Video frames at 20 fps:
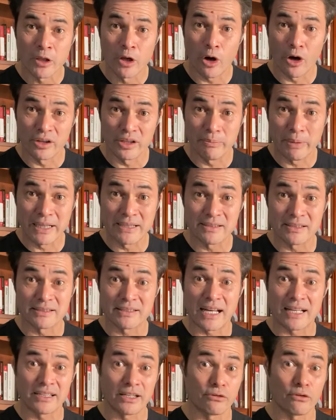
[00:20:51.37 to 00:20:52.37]
on the basis
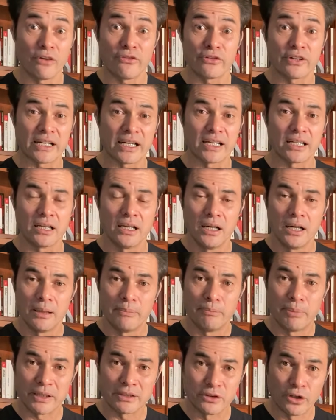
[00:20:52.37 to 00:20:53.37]
that they're offering it,
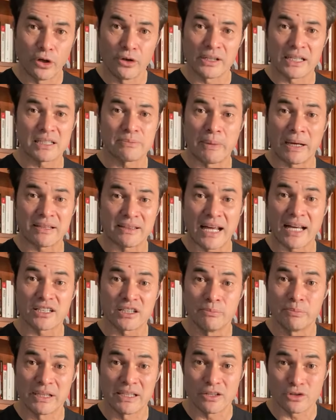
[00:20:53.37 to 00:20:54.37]
but don't expect that
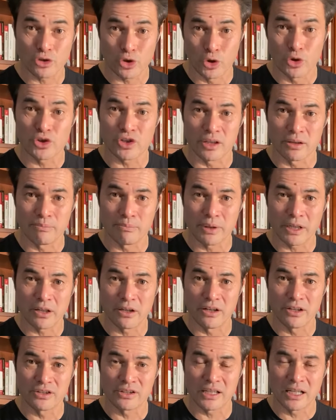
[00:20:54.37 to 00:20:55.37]
to be the solution,
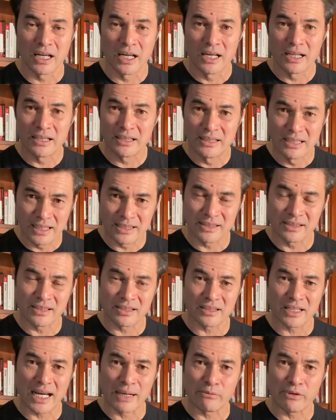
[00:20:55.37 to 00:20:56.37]
because this is the
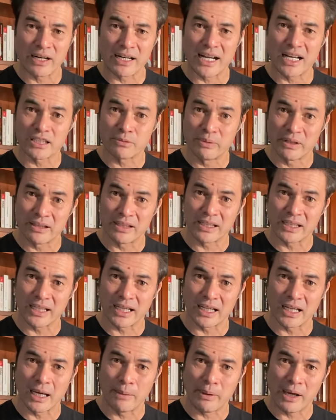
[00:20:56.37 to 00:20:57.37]
time right now to be
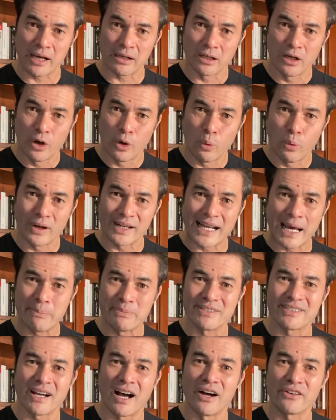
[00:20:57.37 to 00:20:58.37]
thinking about what
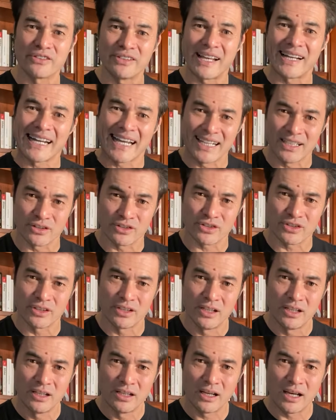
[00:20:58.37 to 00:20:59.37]
happens after that ends.
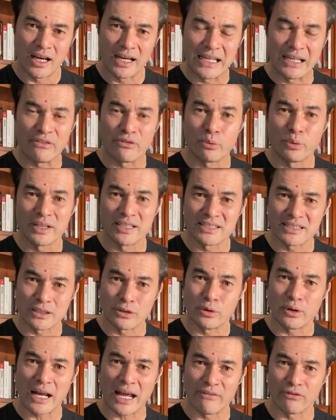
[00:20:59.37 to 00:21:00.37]
If we
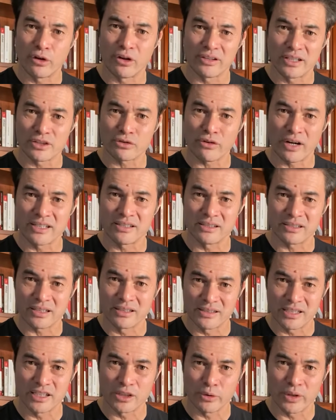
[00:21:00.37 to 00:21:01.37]
still have got this crisis
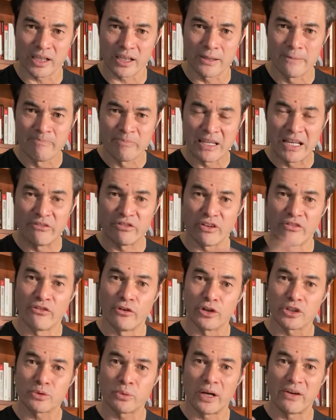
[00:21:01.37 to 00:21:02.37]
continuing, if the
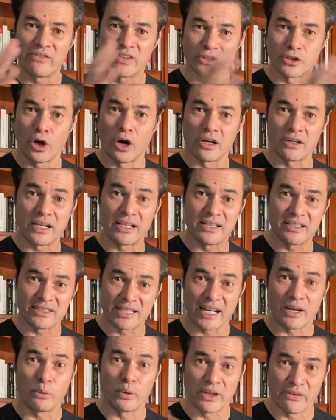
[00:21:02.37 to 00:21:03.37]
first wave is gone and the
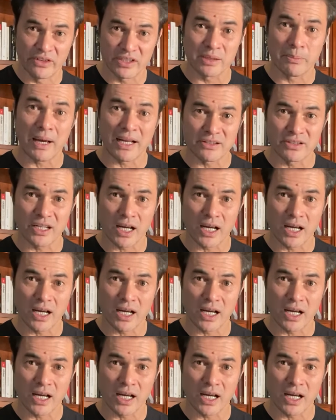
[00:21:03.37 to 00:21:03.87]
second wave is about to